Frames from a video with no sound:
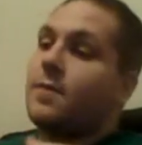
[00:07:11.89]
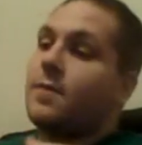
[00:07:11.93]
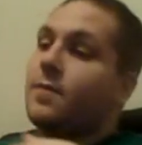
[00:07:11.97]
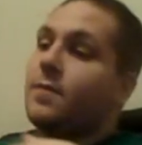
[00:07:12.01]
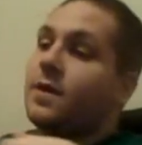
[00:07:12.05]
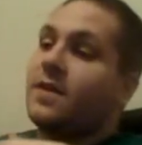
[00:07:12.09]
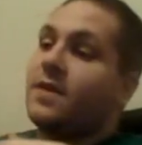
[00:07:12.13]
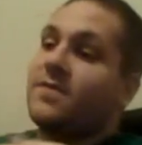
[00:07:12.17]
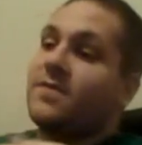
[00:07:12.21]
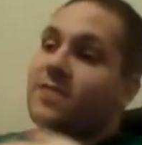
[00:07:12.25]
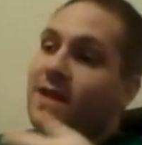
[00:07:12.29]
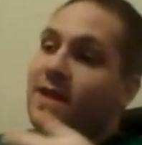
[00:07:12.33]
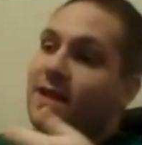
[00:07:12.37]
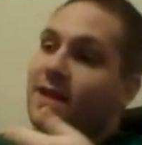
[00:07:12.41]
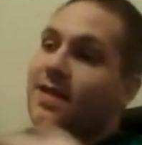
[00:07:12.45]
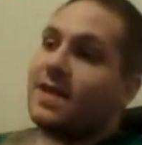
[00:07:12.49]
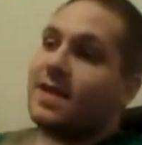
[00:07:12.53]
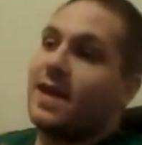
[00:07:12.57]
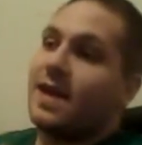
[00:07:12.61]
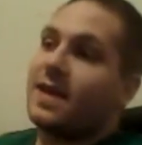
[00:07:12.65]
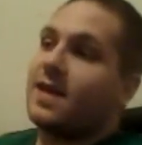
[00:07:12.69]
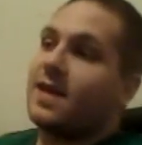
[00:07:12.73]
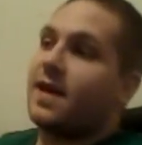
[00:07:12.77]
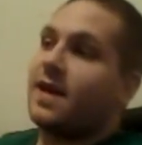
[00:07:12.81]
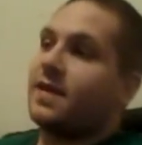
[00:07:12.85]
But if they
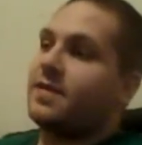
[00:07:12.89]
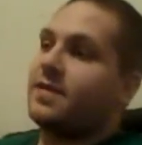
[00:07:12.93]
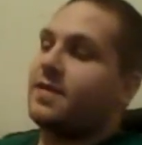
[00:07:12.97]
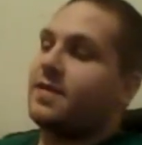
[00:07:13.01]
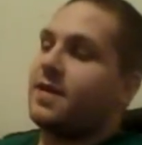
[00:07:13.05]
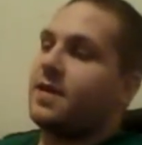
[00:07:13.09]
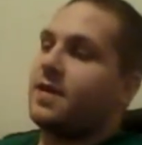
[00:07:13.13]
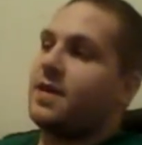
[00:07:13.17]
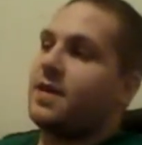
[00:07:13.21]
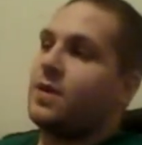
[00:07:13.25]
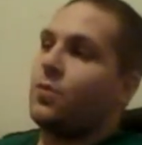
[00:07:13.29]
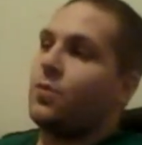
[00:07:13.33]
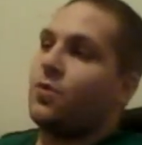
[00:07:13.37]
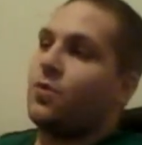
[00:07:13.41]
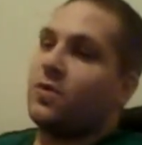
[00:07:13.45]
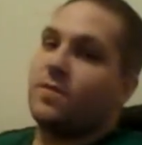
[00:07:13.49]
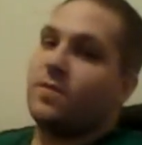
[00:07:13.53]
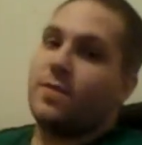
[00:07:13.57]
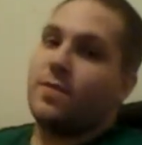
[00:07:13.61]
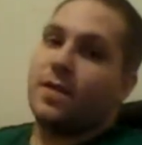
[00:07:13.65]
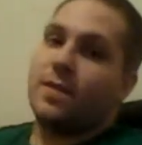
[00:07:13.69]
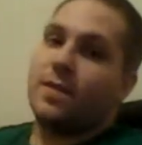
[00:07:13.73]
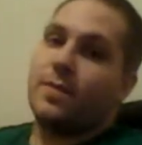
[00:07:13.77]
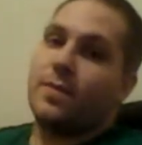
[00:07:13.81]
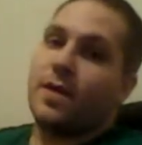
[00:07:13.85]
did, I think he would
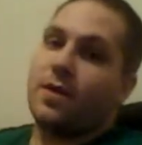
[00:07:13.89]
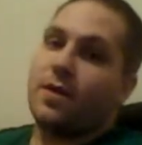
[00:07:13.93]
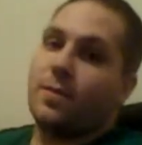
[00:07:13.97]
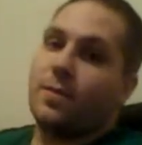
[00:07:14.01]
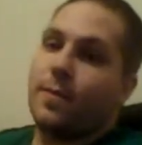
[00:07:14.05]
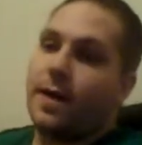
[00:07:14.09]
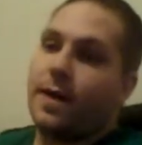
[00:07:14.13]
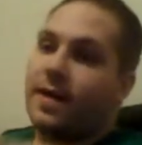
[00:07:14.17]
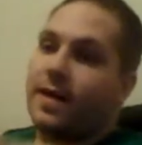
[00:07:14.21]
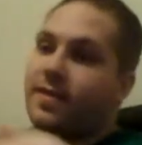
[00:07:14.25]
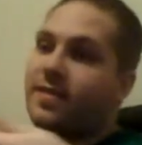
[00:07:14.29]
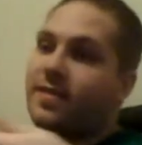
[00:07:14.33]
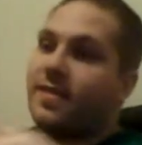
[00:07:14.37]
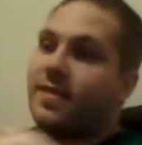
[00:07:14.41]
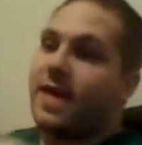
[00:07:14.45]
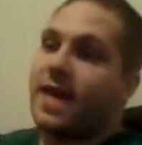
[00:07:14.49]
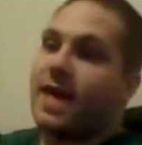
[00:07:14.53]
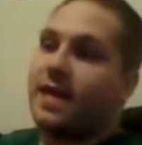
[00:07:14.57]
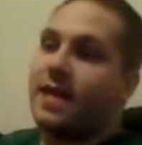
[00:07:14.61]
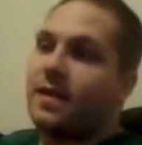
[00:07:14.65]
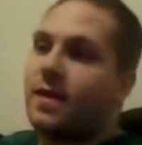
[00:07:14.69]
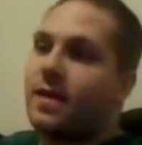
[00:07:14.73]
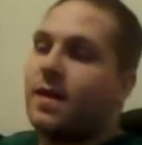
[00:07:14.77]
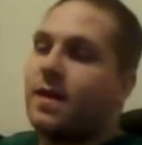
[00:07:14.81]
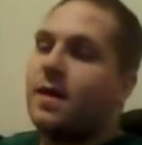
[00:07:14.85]
have been a better Bond
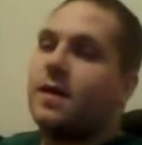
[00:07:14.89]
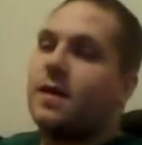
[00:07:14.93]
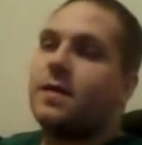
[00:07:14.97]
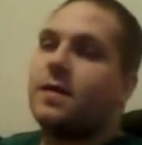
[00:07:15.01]
then